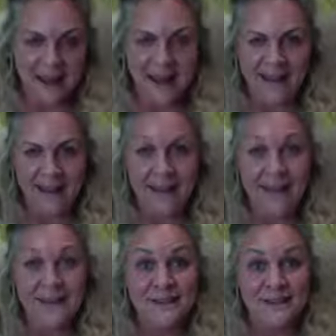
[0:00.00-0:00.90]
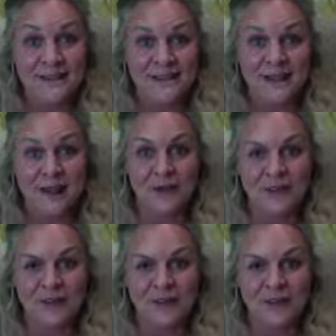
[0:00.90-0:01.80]
I highly suggest that you
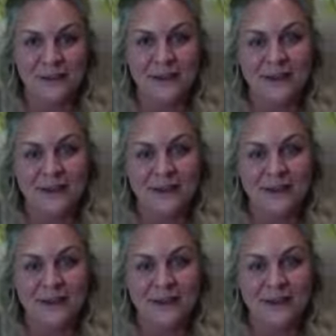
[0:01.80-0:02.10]
do.